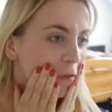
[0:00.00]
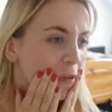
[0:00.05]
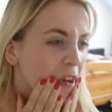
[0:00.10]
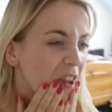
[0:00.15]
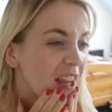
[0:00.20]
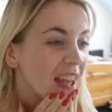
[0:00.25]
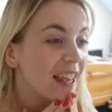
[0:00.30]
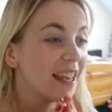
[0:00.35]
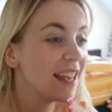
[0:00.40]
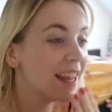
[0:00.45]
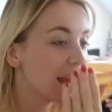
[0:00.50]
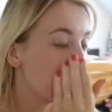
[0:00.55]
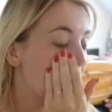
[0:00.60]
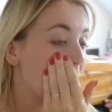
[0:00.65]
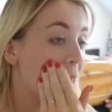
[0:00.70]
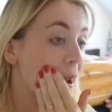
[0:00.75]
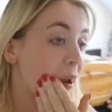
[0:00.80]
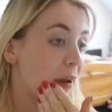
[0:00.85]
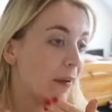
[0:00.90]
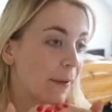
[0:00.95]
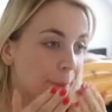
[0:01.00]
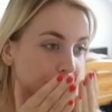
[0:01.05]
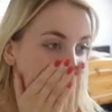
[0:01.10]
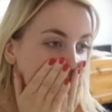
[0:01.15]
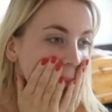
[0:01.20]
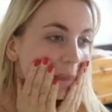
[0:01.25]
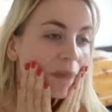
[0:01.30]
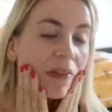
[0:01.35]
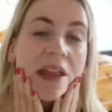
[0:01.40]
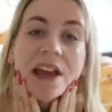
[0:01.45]
sinking it in,
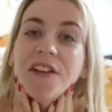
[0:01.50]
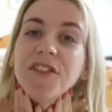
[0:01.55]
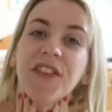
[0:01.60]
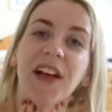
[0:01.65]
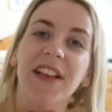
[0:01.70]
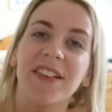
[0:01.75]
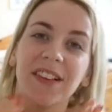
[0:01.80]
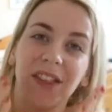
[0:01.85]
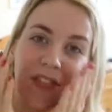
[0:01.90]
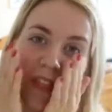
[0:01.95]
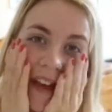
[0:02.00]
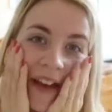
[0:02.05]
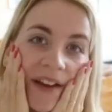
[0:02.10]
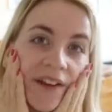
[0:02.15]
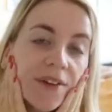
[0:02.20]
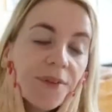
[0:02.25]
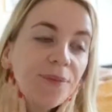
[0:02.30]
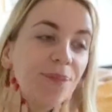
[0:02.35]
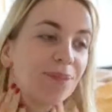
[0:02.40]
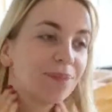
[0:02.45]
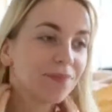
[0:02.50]
if that's a thing.